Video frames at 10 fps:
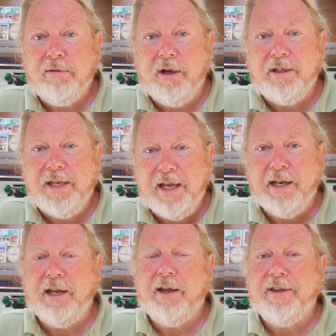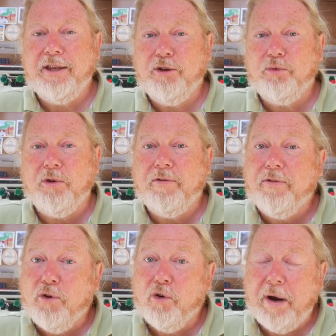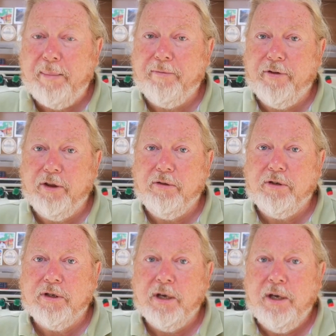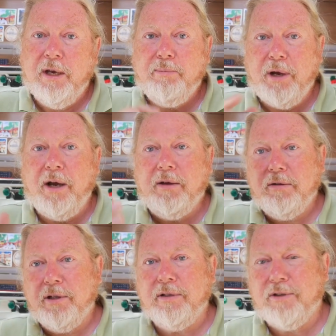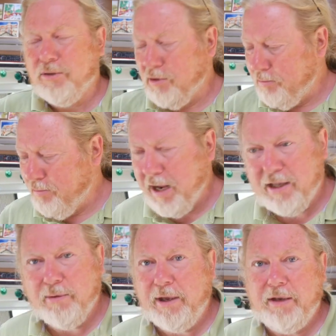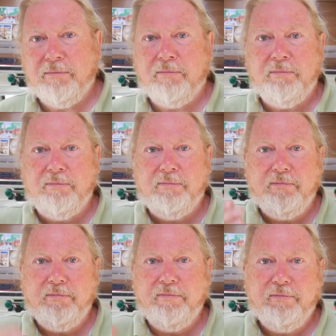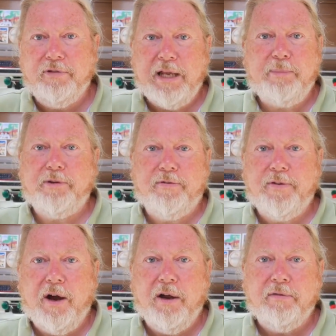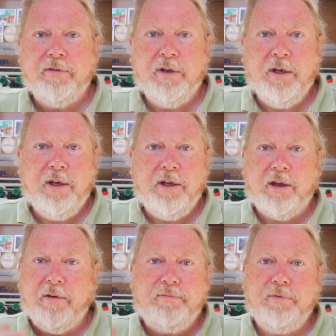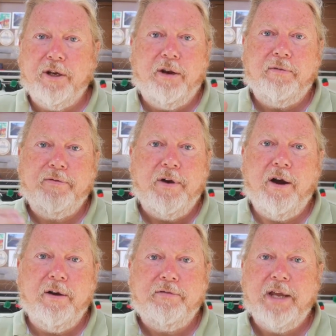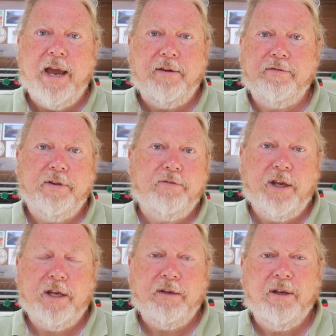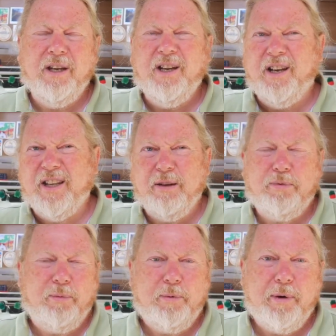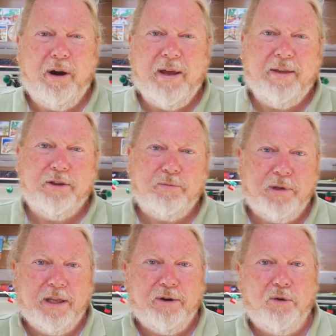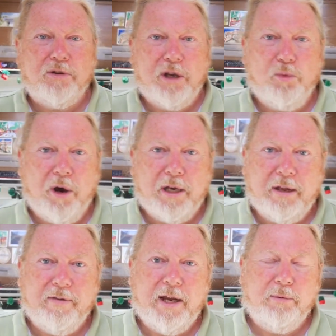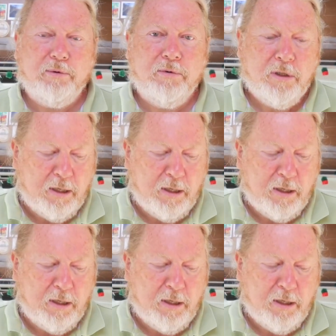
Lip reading: I think you'd want a 4 amp fuse, but they sort of make them in steps of five. They go, you know, 5, 10, 15. I think you'd probably buy others, but they're not so widely available.